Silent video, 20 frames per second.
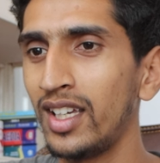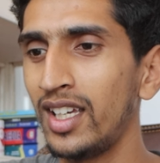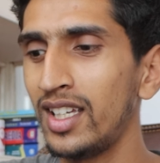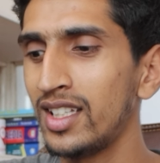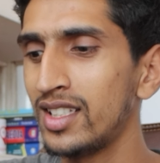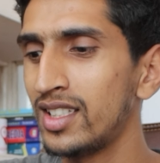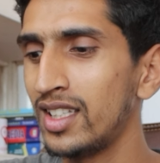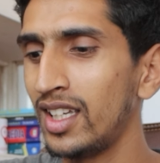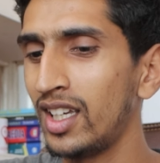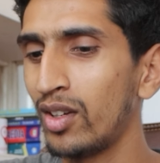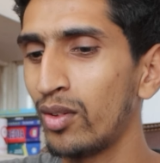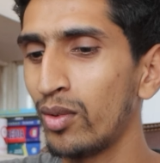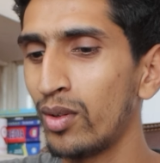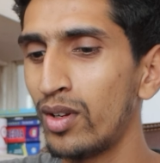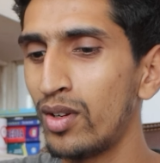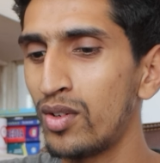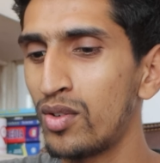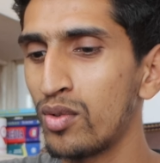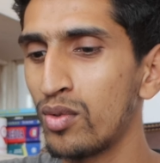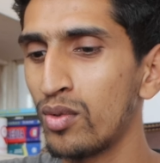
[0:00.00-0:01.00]
age
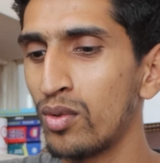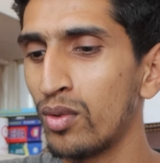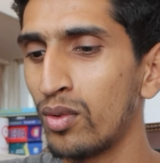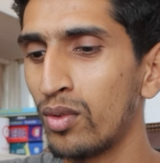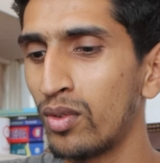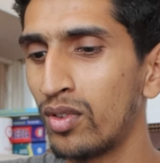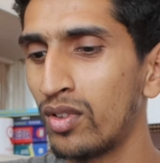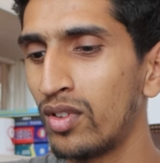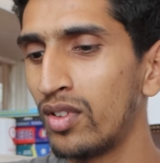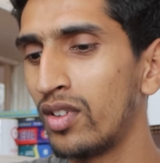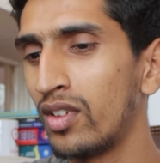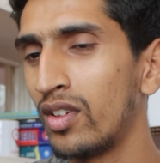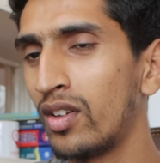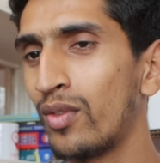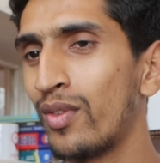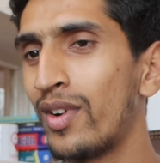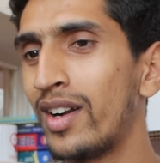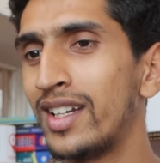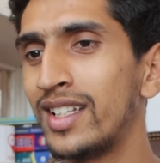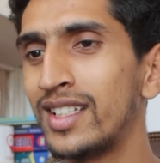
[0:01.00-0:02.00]
equal to
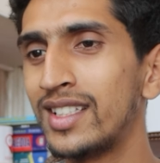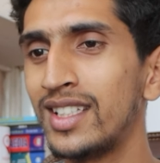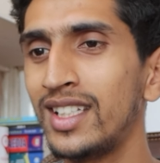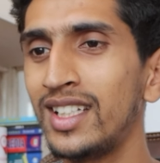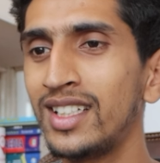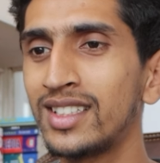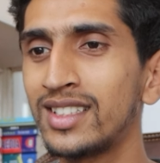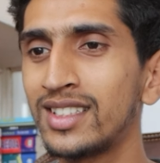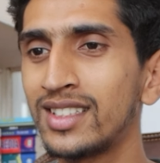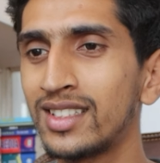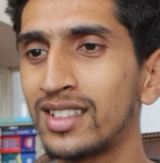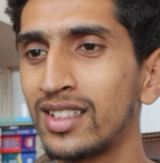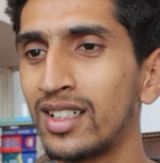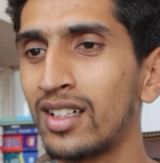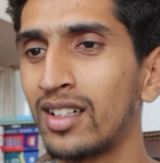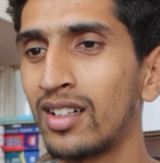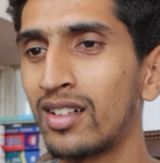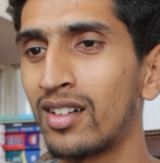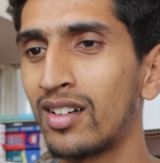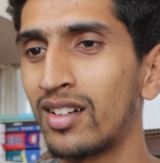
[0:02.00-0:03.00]
26
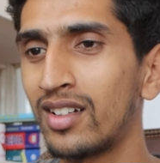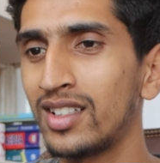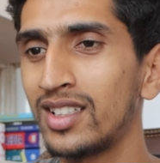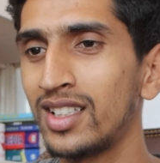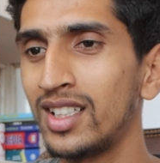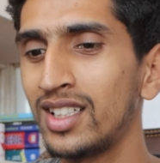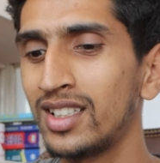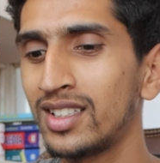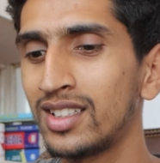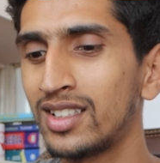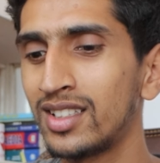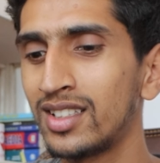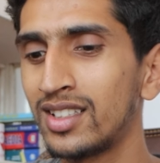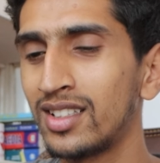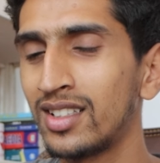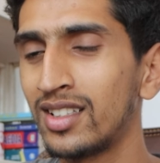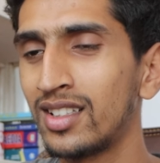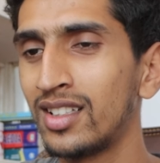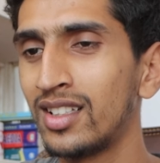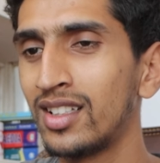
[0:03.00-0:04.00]
or 36,